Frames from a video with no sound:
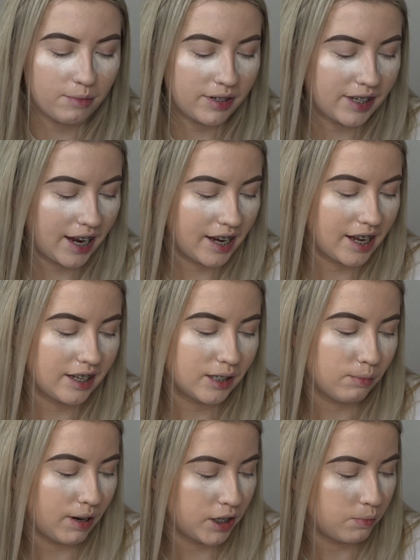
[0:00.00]
I'm going to be taking the
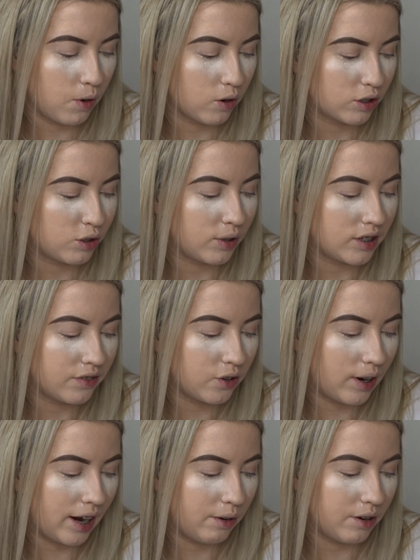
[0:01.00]
Smashbox
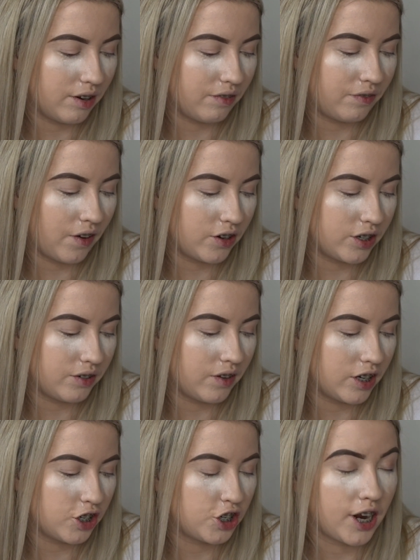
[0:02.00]
24-hour Photo
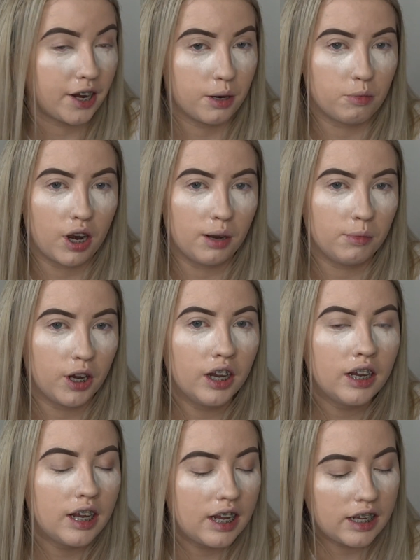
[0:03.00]
Finish Shadow
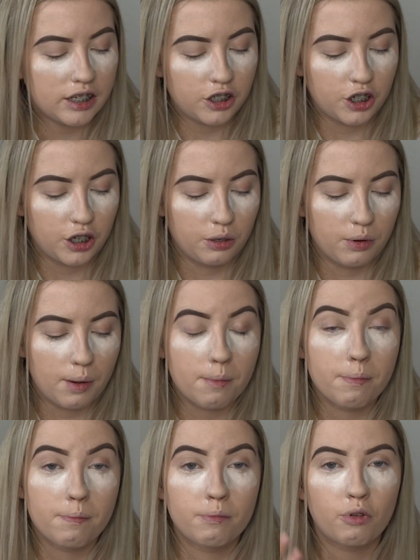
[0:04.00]
Primer to
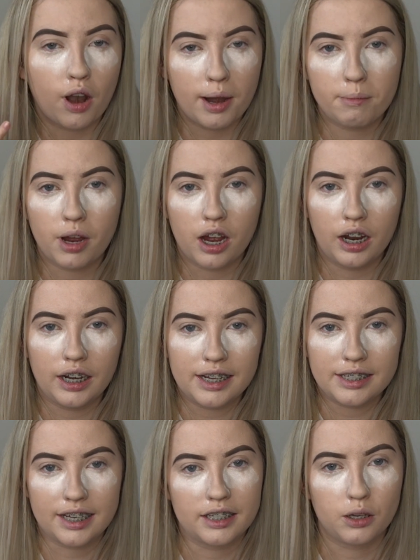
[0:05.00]
prime my
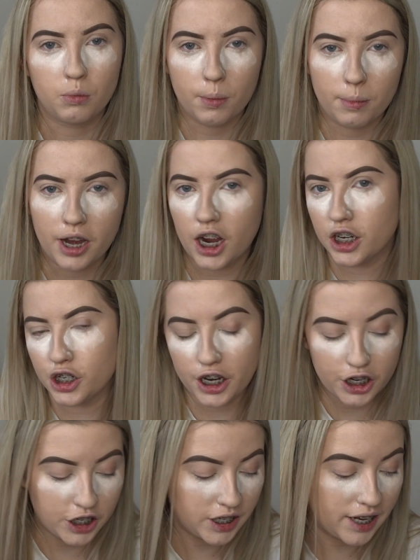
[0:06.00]
eyelids, as I want my
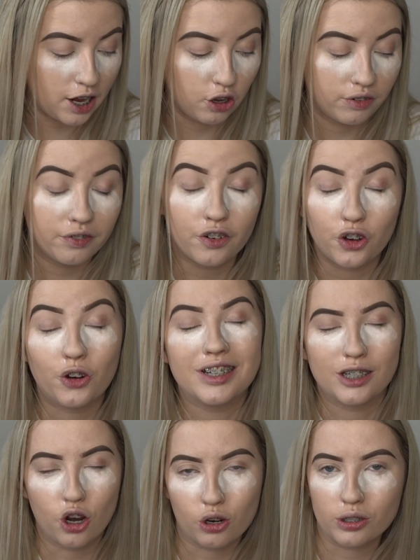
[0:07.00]
eyeshadow to stay on for
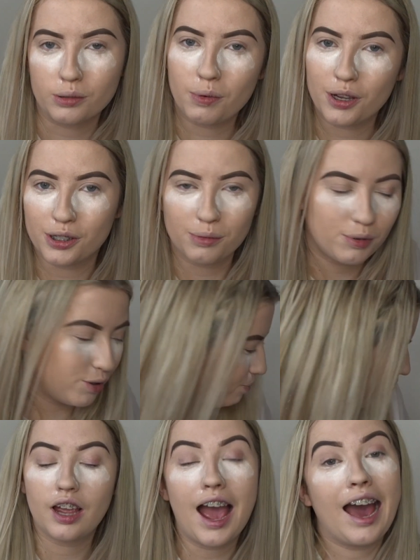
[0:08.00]
as long as
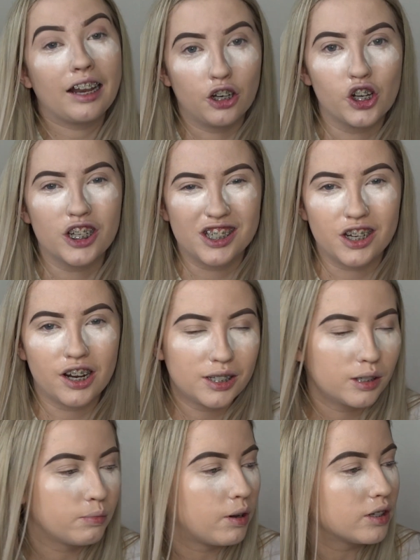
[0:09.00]
possible and look as
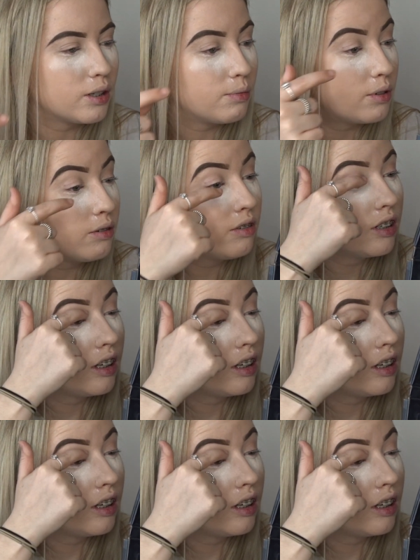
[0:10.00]
nice as possible.